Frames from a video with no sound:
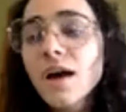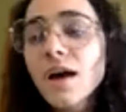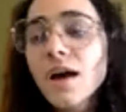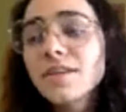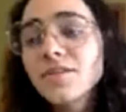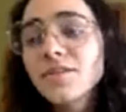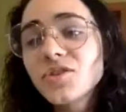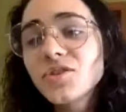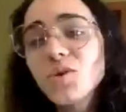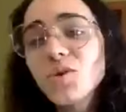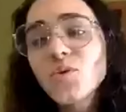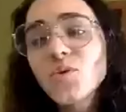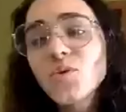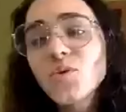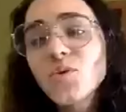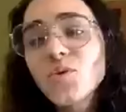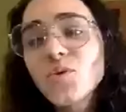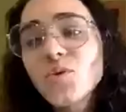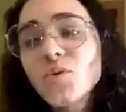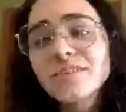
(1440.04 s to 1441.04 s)
So
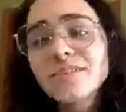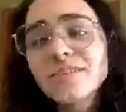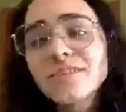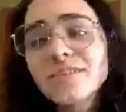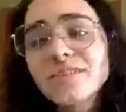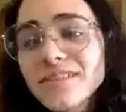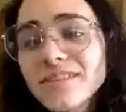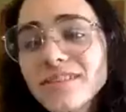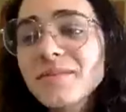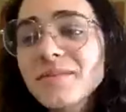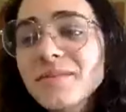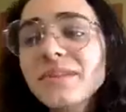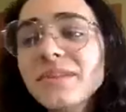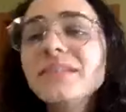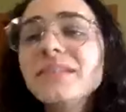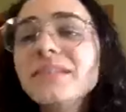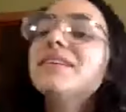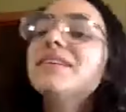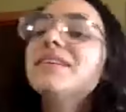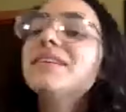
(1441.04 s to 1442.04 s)
plagiarism,
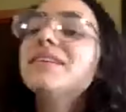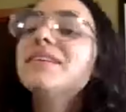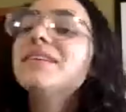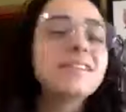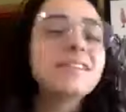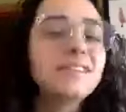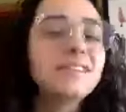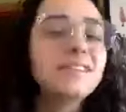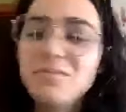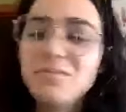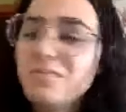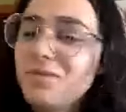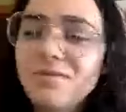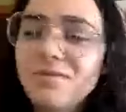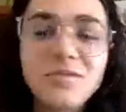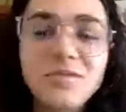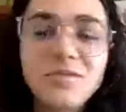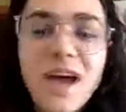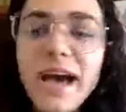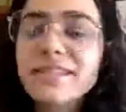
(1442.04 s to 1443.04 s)
I
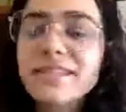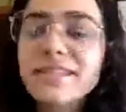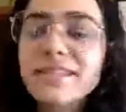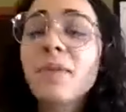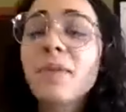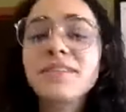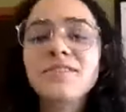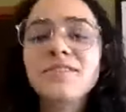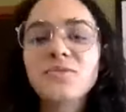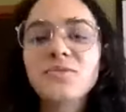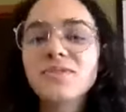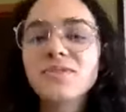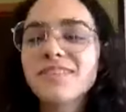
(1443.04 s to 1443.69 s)
tell my students this all the